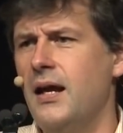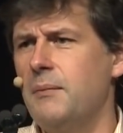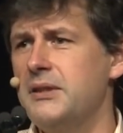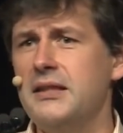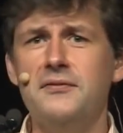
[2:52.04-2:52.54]
I'm
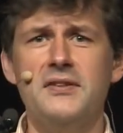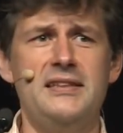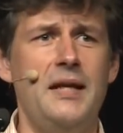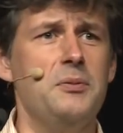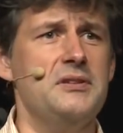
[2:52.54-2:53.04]
going to give
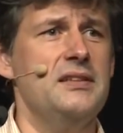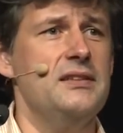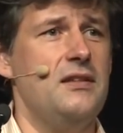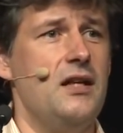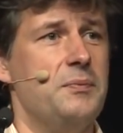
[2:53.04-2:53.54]
examples in
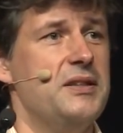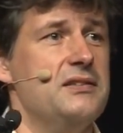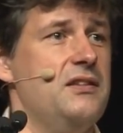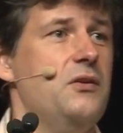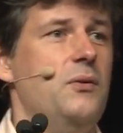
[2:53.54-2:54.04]
this talk
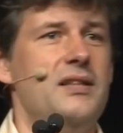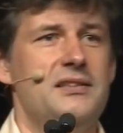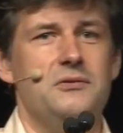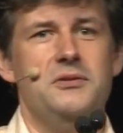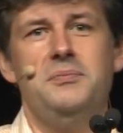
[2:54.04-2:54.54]
because otherwise
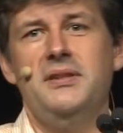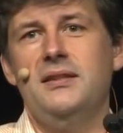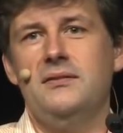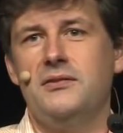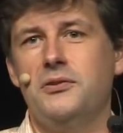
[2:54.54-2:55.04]
it would
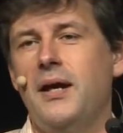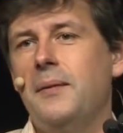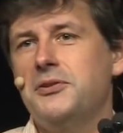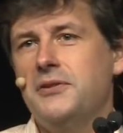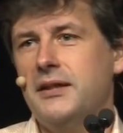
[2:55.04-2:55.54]
be too
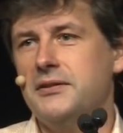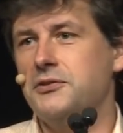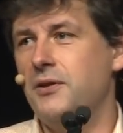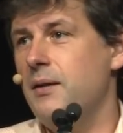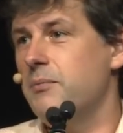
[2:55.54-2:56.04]
abstract and
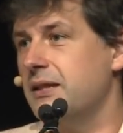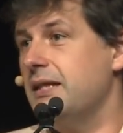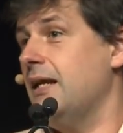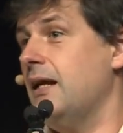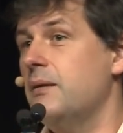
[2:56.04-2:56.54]
dry. But
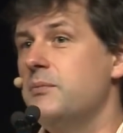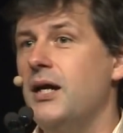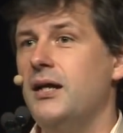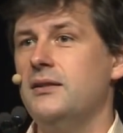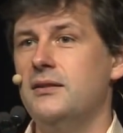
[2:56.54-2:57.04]
again, I am
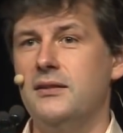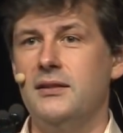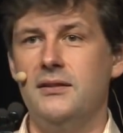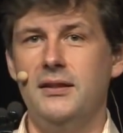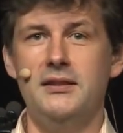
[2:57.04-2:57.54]
not
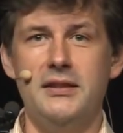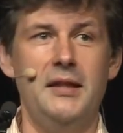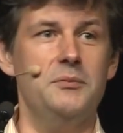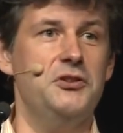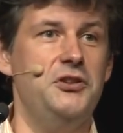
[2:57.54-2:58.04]
in the
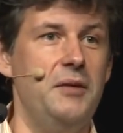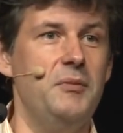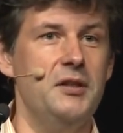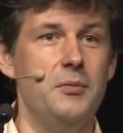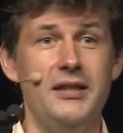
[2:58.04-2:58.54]
game to shame
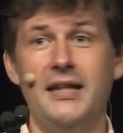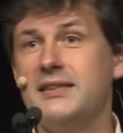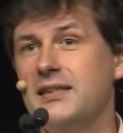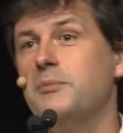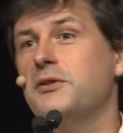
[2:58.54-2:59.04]
anybody
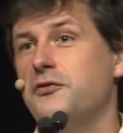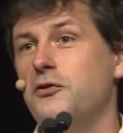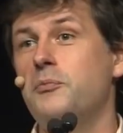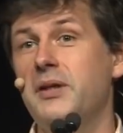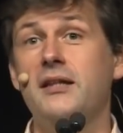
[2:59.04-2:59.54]
except a
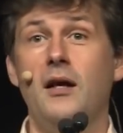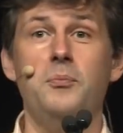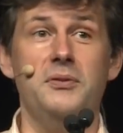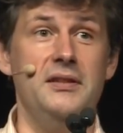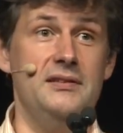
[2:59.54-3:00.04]
few big
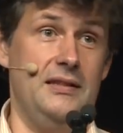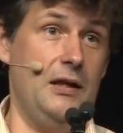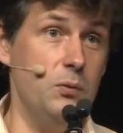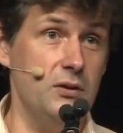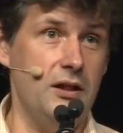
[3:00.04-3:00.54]
companies that I
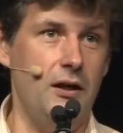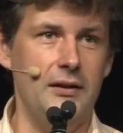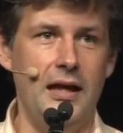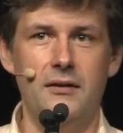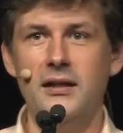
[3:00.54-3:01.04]
will
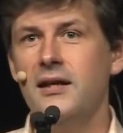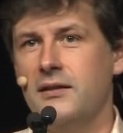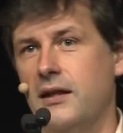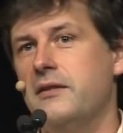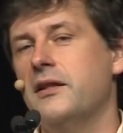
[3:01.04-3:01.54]
call out
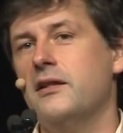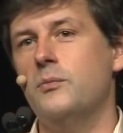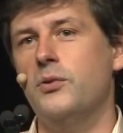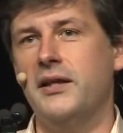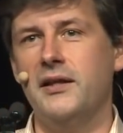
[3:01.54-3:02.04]
that I think are
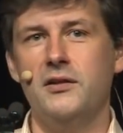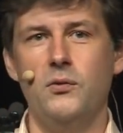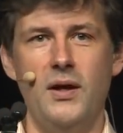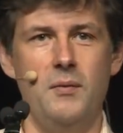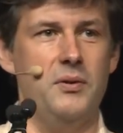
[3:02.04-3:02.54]
breaking the web.